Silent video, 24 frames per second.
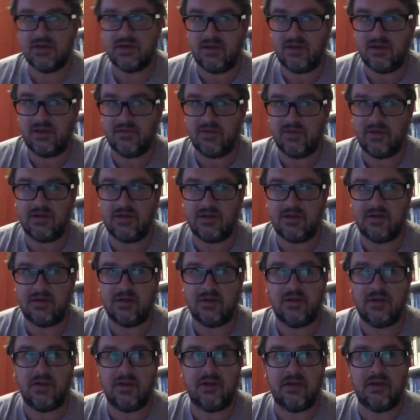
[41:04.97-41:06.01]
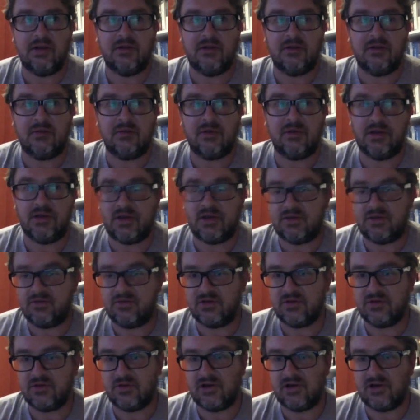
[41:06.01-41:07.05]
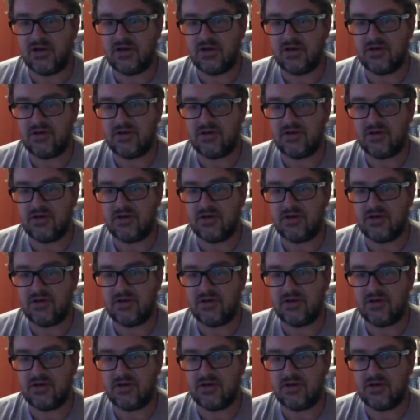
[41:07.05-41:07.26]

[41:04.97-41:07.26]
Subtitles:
it. What are these fishermen going to do?